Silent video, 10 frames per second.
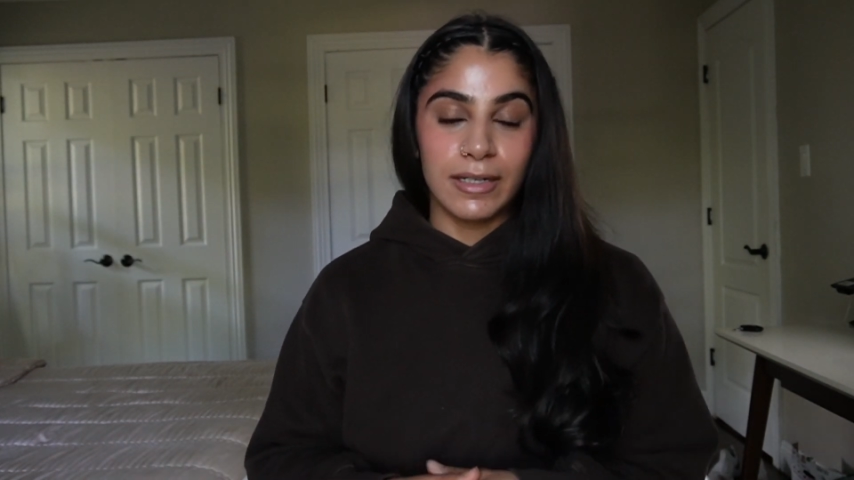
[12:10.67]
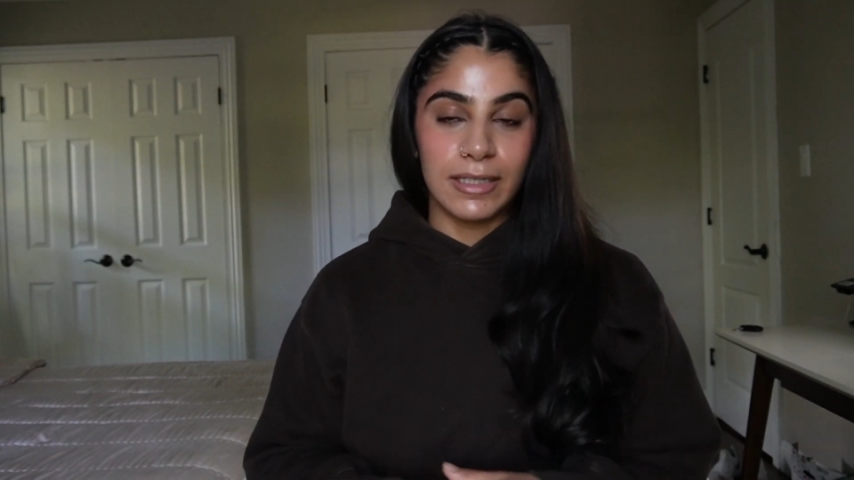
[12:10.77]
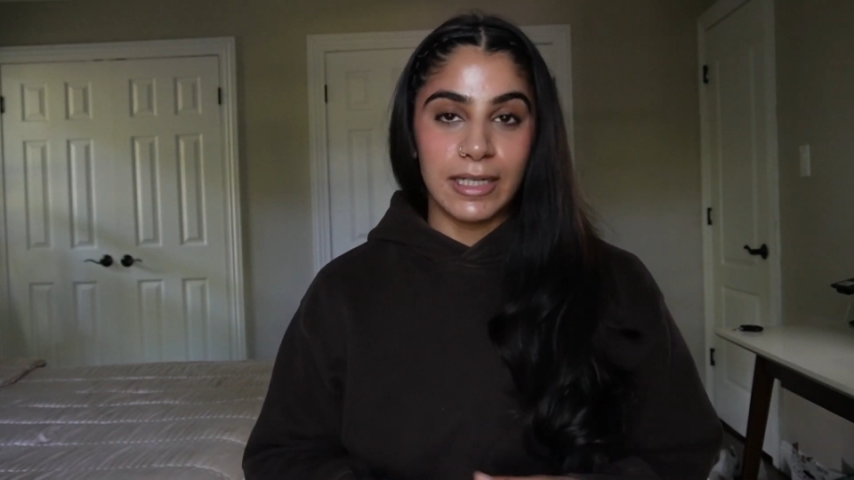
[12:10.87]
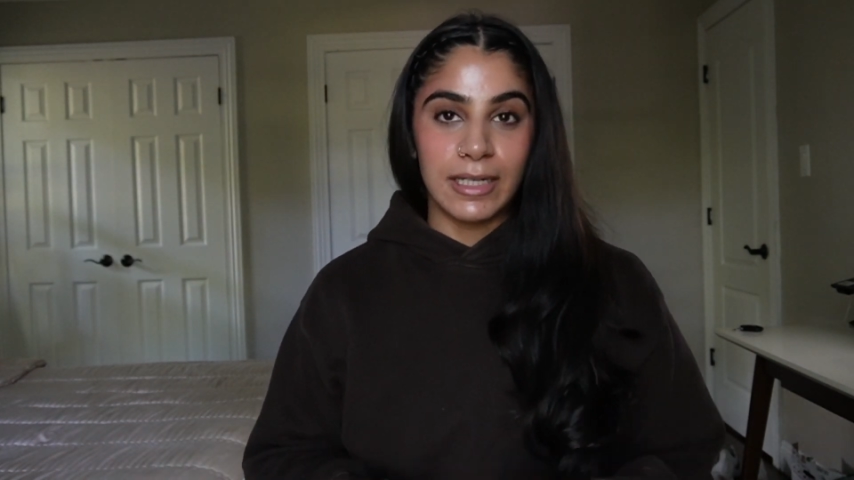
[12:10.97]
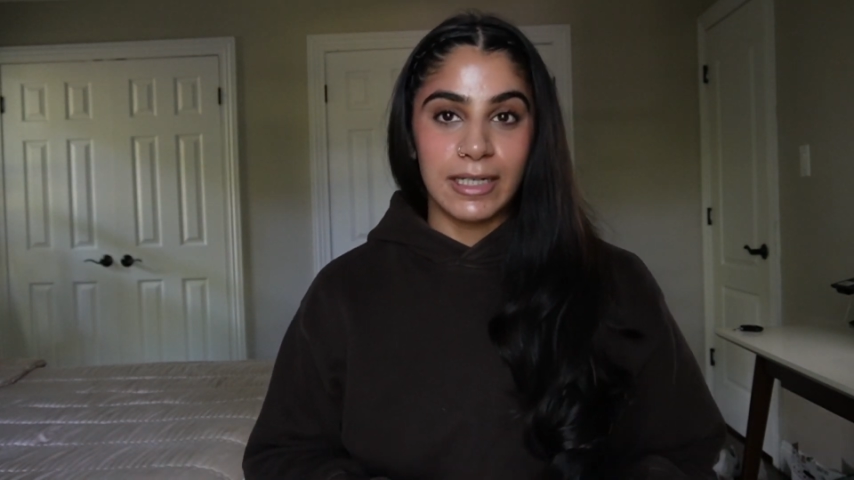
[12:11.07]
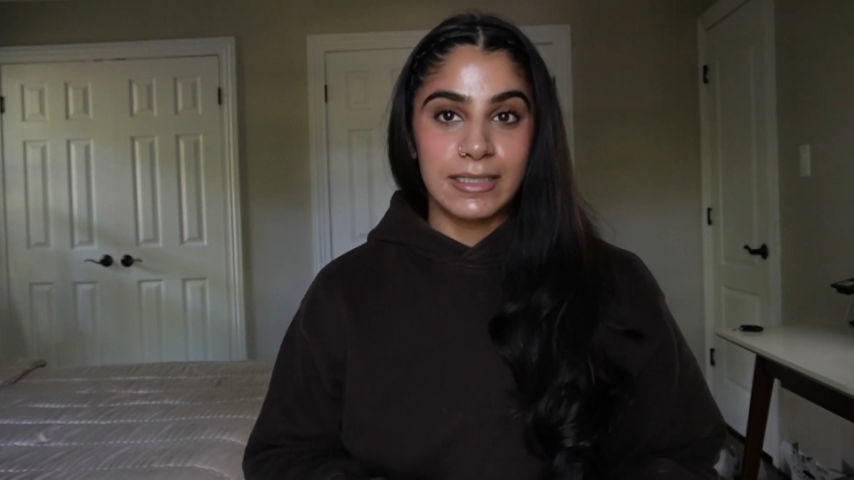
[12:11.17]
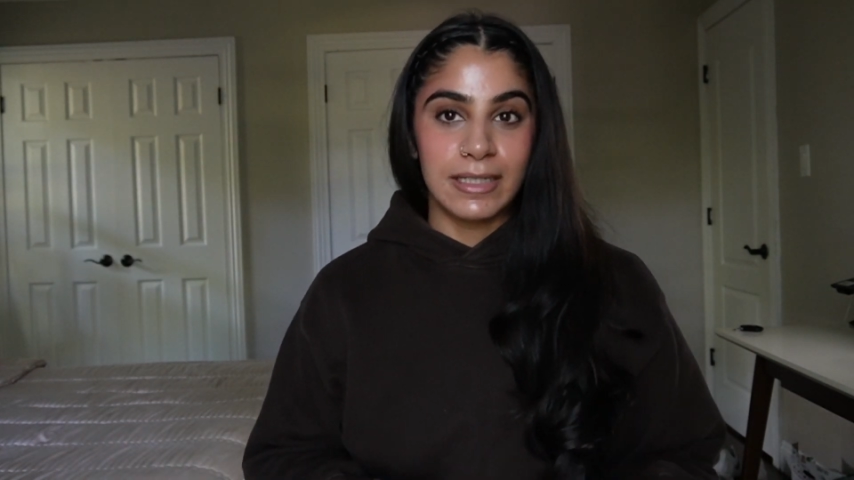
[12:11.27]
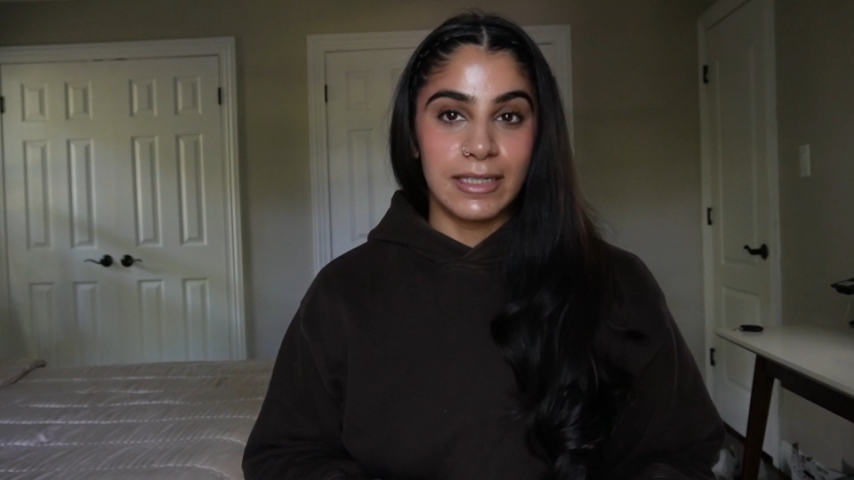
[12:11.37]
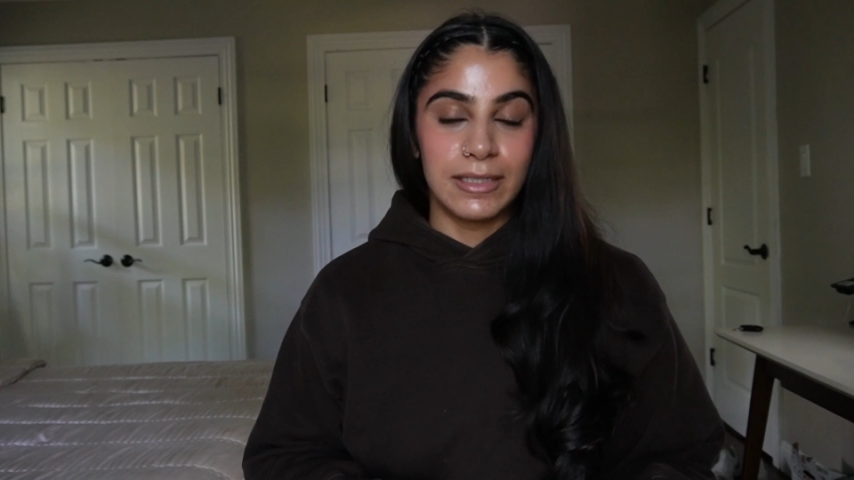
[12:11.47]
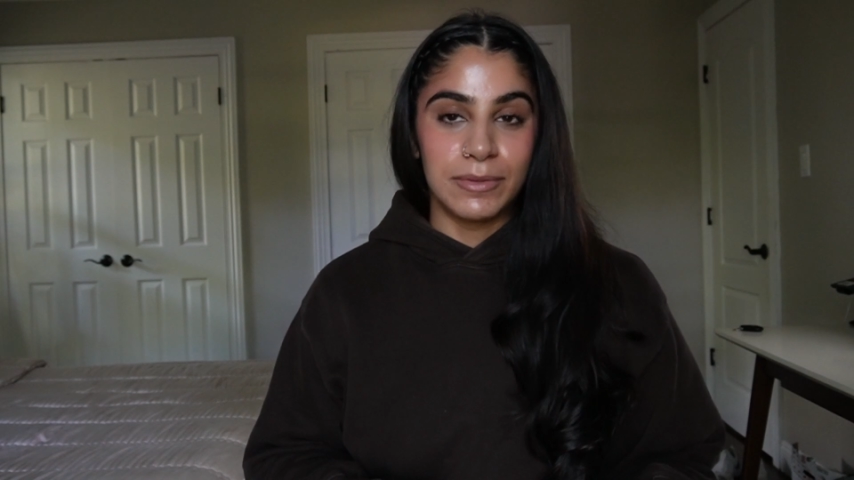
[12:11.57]
and like I
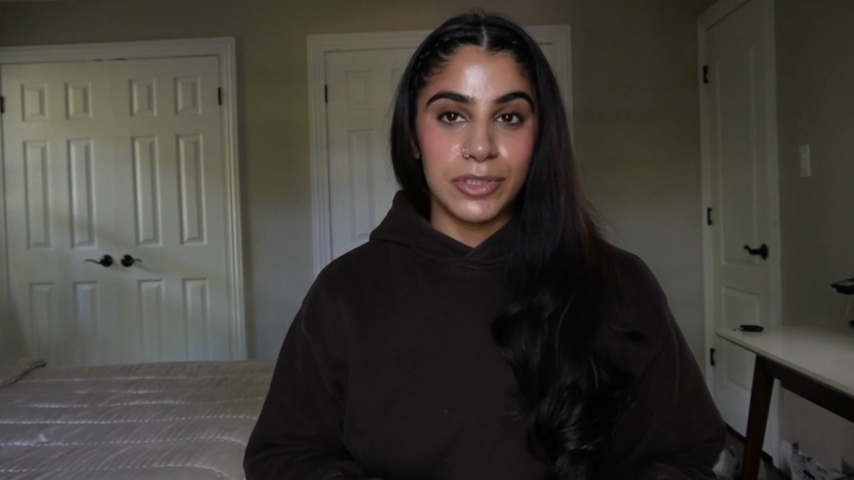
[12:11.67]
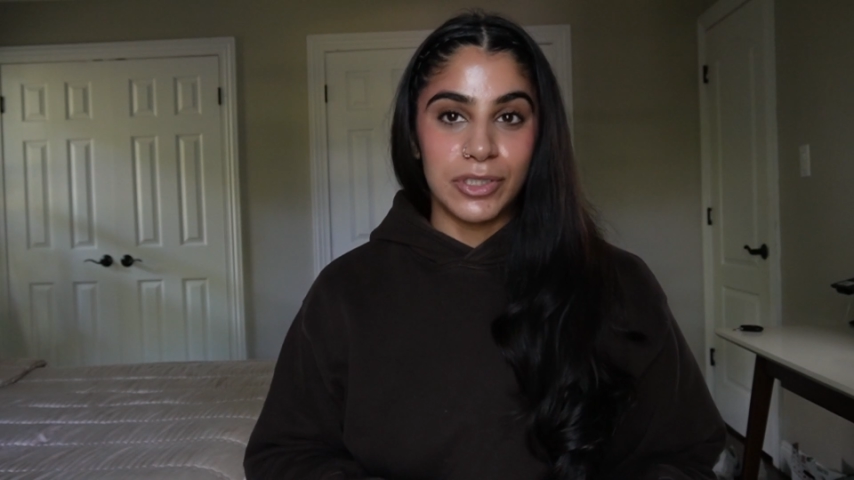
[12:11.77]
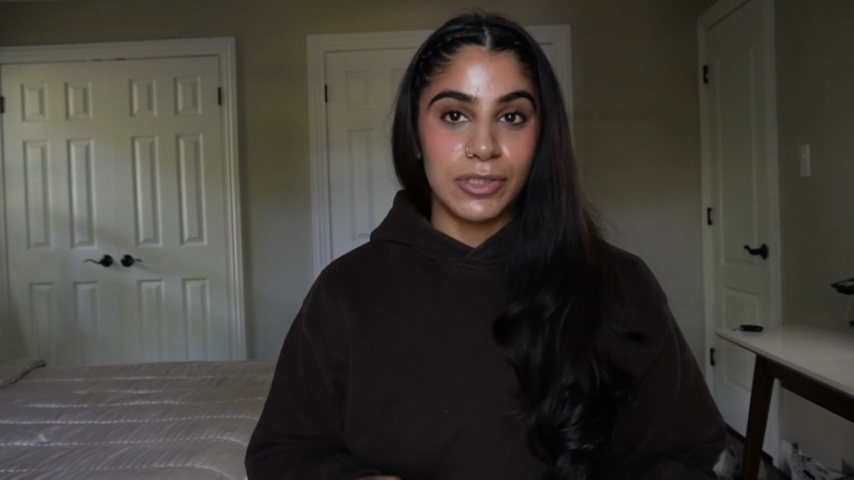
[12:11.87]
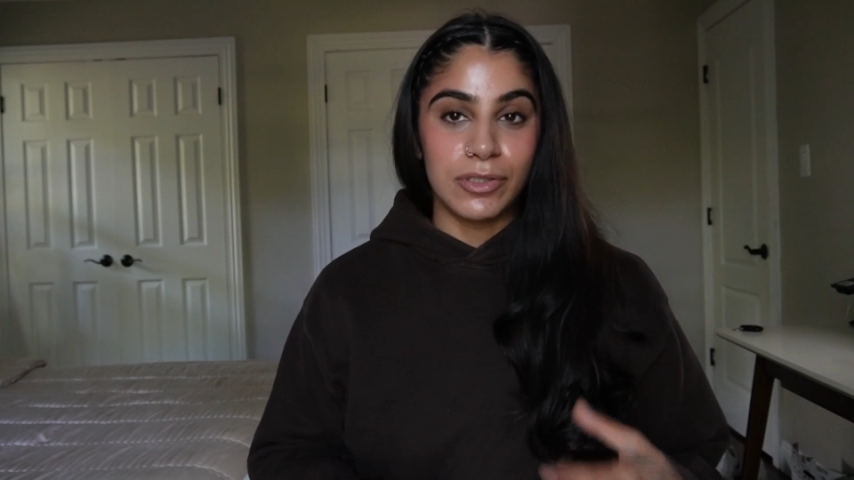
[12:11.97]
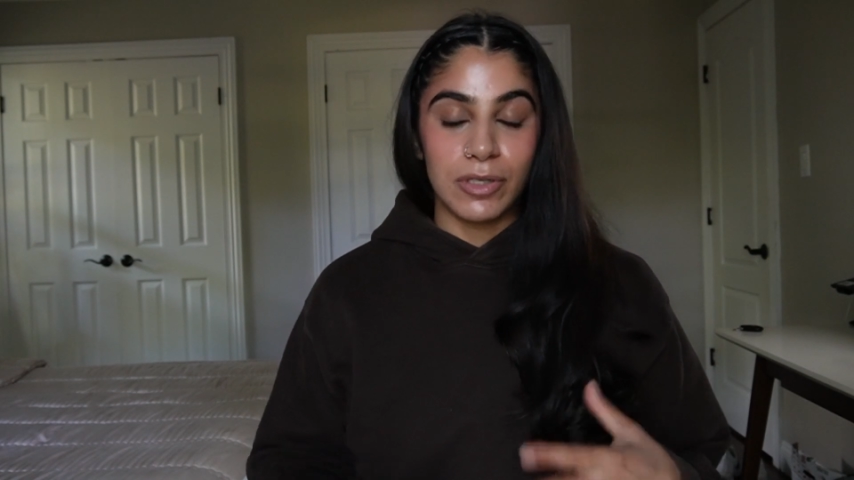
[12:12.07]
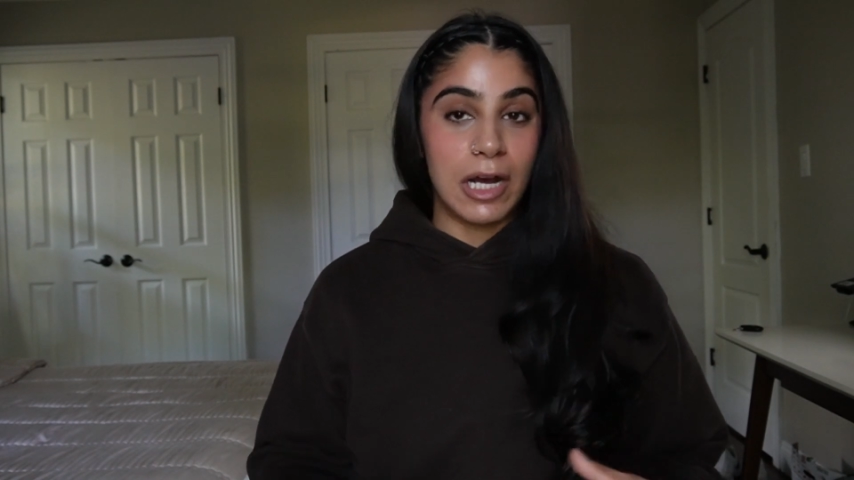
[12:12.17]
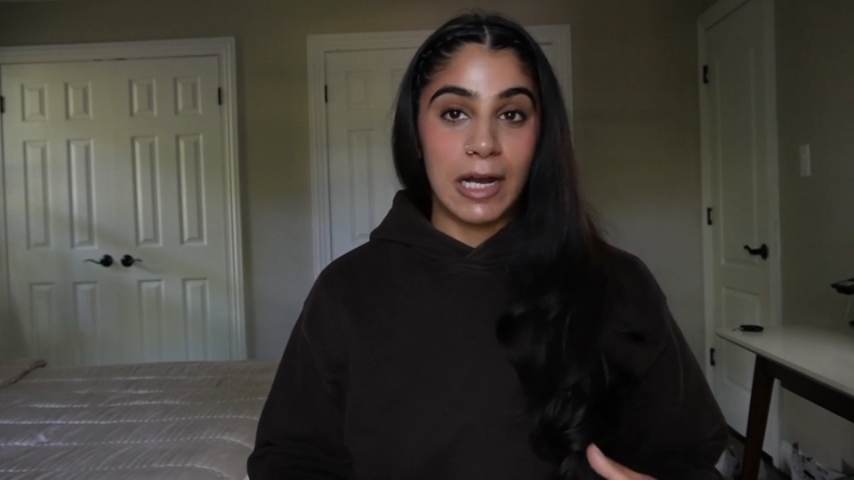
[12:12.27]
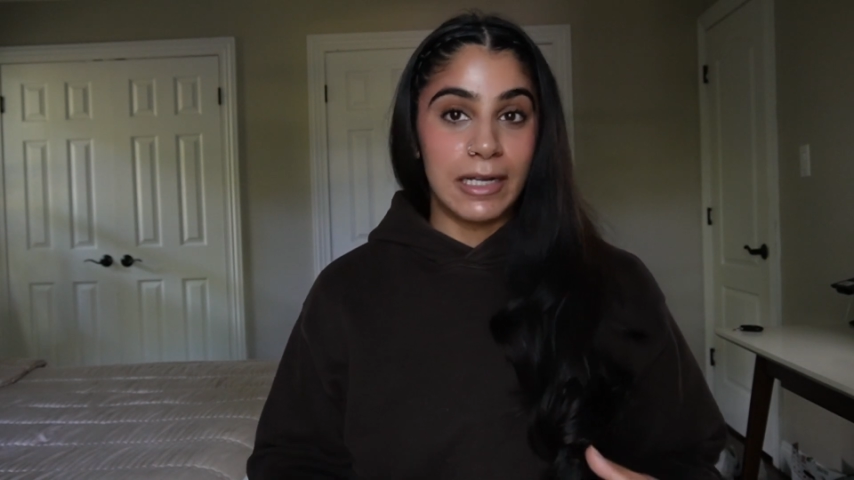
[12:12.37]
said, it was just high